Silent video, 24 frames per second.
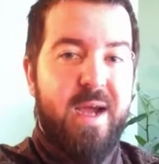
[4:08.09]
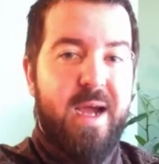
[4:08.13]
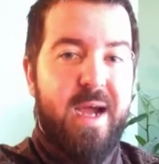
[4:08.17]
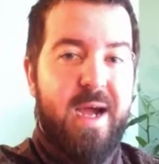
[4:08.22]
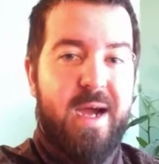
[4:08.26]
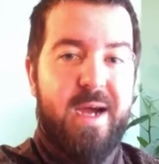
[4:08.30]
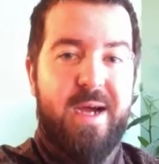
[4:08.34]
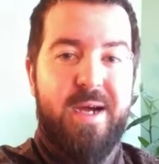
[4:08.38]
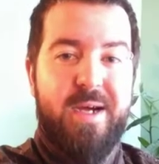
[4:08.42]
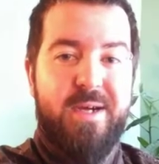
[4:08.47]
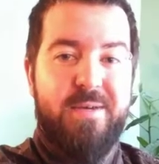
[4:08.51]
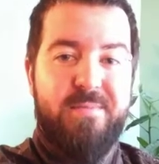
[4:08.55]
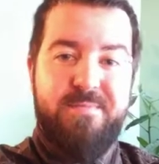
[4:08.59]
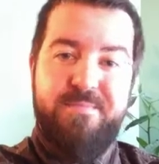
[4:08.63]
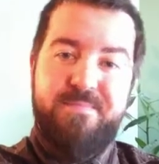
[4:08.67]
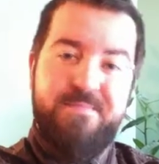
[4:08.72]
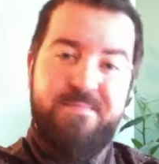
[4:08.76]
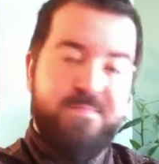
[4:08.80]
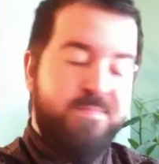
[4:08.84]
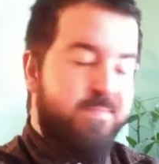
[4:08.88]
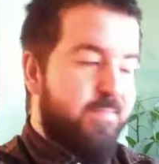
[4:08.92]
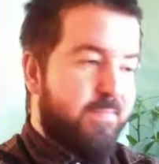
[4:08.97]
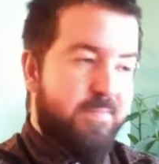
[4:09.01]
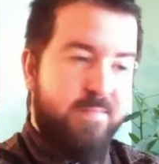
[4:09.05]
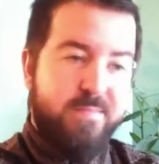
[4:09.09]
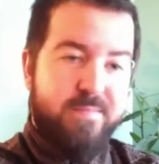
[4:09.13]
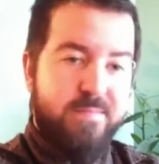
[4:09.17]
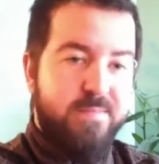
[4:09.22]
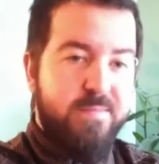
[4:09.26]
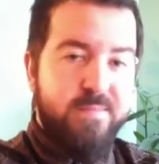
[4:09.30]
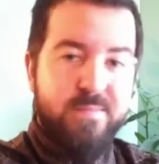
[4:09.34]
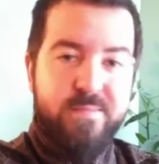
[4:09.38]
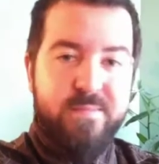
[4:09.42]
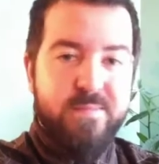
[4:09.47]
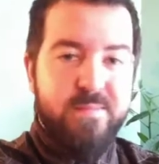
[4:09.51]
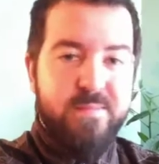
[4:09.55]

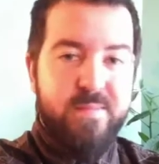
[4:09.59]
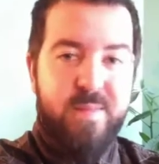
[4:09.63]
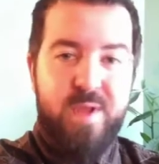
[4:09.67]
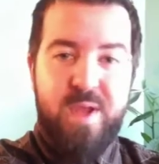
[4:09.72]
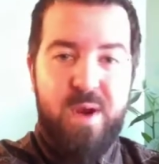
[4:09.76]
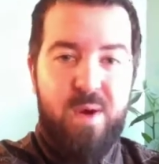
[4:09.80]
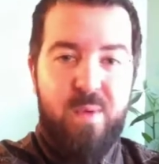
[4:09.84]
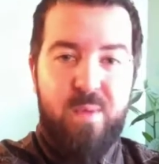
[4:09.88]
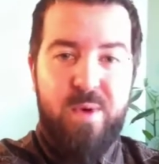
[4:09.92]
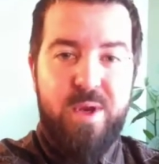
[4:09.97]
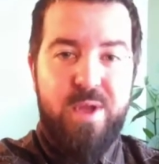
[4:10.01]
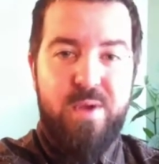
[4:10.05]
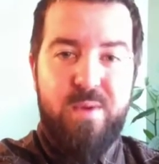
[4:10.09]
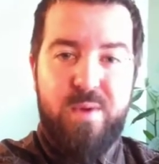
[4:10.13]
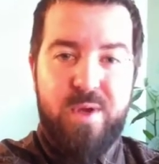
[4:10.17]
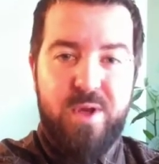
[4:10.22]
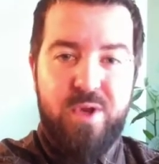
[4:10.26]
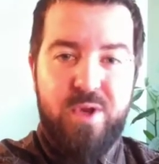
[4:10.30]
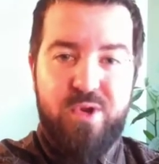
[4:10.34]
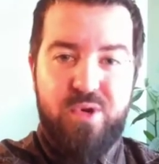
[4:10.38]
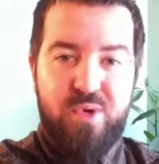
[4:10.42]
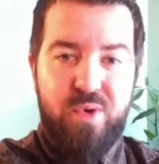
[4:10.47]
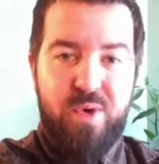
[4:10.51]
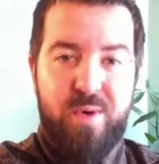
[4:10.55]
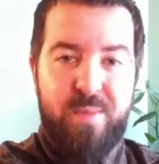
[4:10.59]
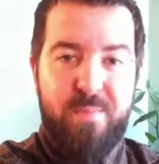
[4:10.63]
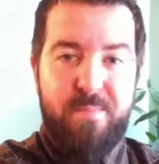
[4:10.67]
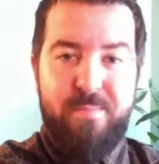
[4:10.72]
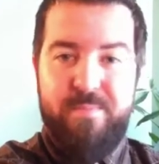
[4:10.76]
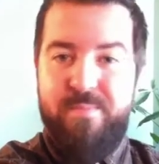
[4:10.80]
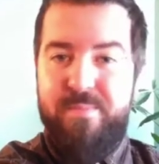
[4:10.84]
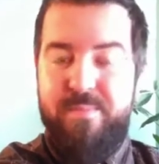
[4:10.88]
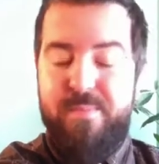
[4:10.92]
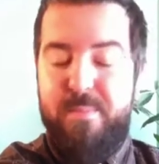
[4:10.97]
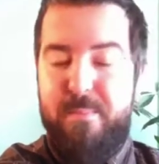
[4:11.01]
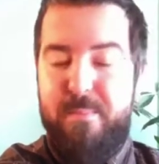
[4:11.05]
you know, when you control
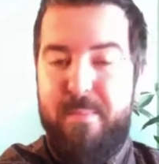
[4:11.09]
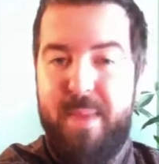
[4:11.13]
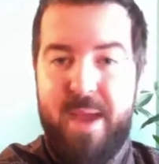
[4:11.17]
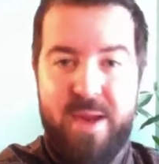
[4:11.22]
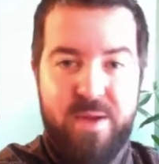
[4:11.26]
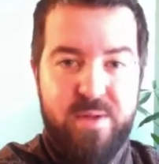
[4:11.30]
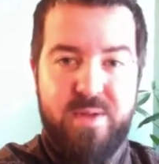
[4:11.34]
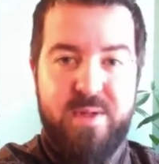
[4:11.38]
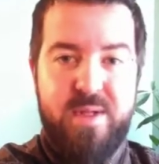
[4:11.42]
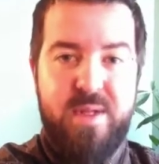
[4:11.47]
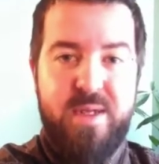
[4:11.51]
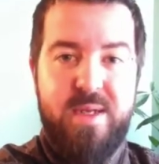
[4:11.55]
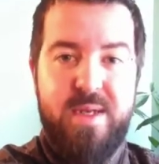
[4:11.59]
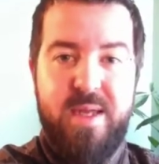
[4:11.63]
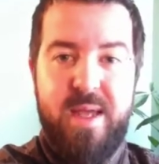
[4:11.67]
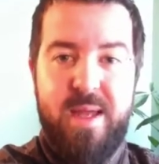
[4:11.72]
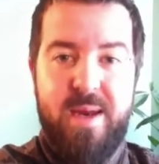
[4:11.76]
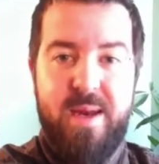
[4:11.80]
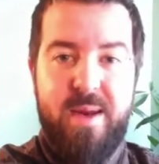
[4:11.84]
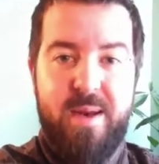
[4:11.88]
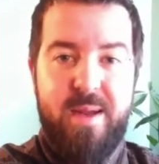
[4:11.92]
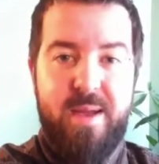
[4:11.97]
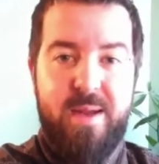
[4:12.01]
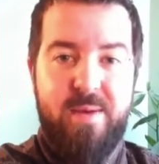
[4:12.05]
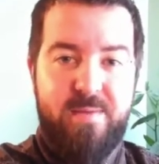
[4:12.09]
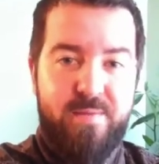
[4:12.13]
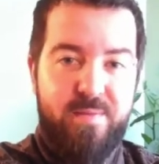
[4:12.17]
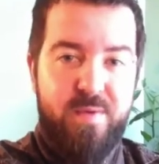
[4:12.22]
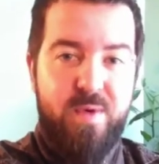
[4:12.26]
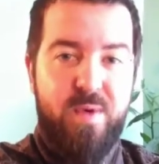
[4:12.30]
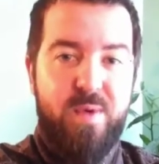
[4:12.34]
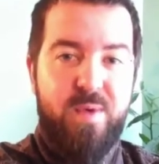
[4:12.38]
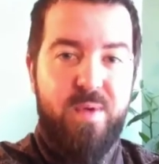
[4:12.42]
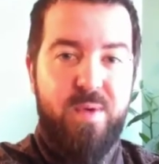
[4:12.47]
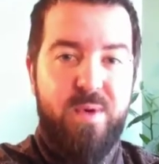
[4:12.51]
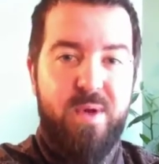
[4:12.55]
medicine and
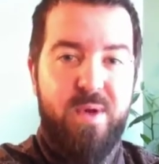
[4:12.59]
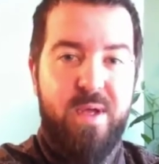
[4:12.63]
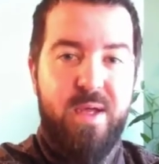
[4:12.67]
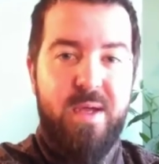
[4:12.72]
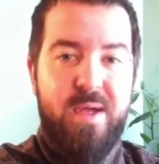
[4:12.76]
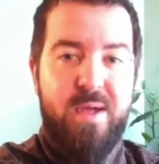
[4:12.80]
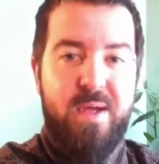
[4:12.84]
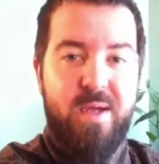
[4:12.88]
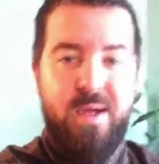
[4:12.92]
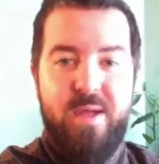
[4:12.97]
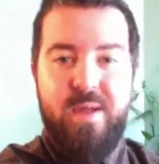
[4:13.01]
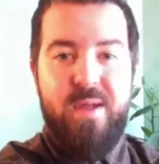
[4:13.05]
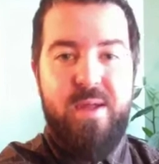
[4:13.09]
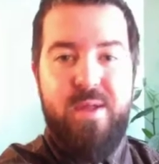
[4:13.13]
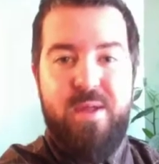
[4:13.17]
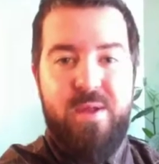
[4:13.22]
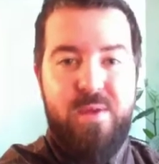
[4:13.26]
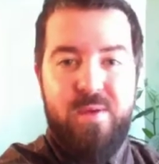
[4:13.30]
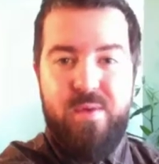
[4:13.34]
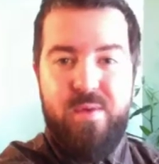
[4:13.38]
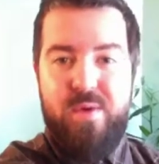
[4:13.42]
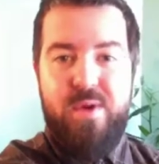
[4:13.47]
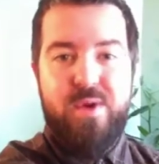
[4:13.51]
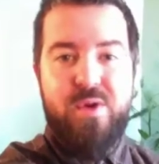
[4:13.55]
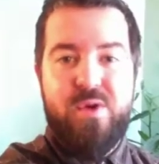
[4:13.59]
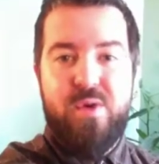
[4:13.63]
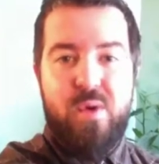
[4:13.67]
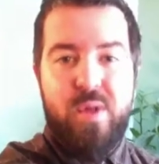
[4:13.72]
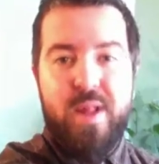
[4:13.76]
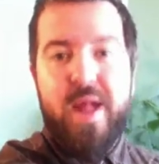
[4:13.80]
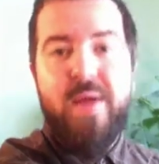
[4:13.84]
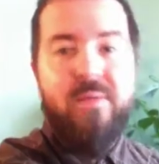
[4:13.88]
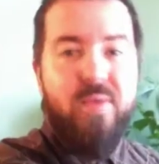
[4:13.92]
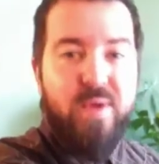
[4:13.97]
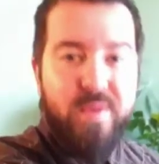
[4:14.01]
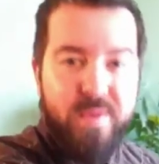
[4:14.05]
food, you
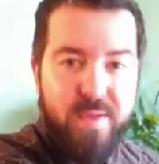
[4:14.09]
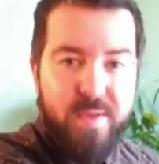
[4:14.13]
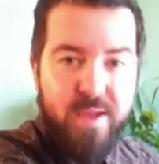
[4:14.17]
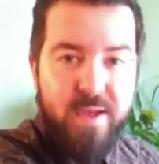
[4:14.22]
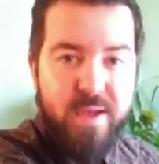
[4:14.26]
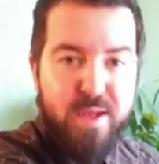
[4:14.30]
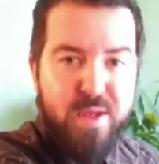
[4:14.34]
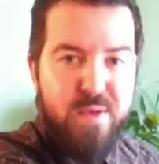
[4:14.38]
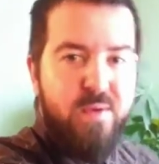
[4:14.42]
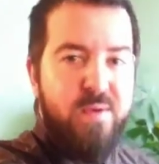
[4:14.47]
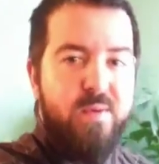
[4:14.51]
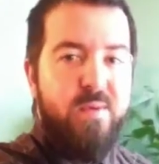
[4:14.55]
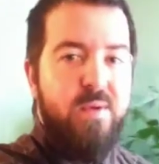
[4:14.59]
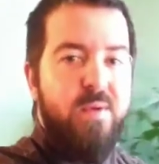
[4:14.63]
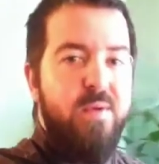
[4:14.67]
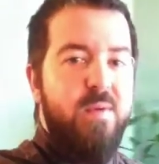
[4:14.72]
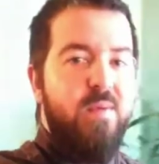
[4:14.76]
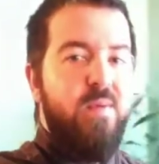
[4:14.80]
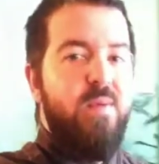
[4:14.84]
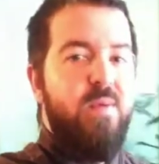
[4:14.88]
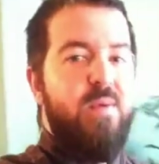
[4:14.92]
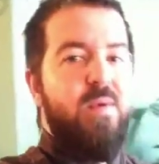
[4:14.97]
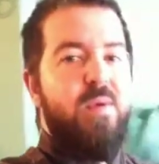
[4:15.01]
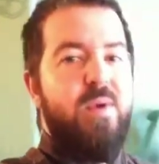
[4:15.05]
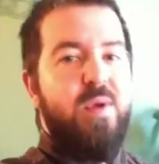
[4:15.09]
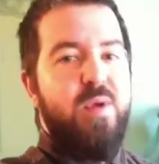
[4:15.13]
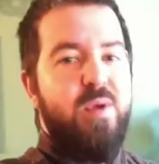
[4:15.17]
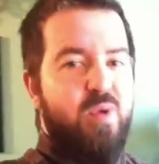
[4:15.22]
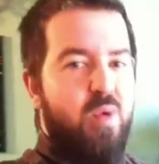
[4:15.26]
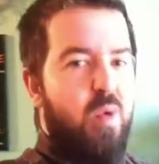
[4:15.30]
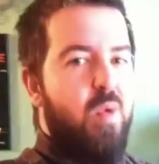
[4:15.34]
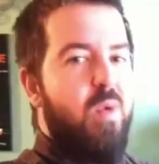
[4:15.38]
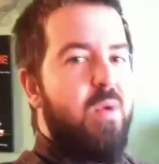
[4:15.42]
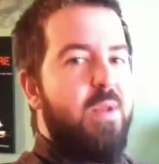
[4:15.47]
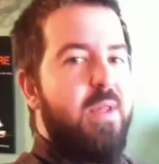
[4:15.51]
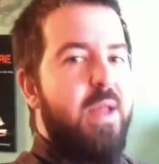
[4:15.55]
control everything. You
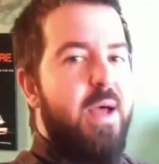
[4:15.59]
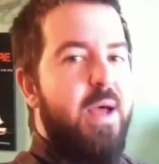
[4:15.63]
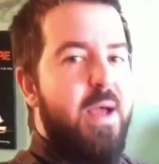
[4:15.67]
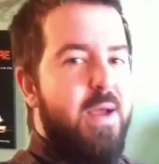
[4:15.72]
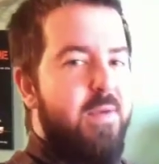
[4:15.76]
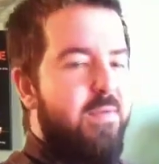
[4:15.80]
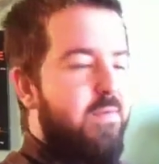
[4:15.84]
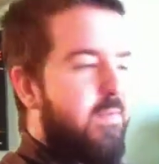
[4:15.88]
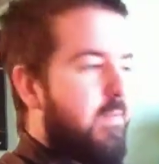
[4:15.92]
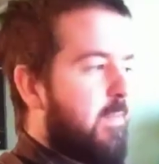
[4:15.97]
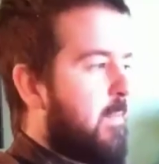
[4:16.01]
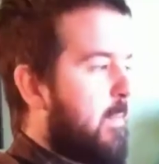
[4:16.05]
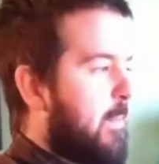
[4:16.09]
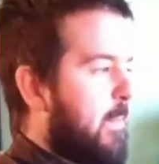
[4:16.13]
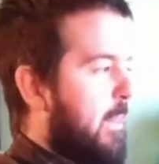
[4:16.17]
control life.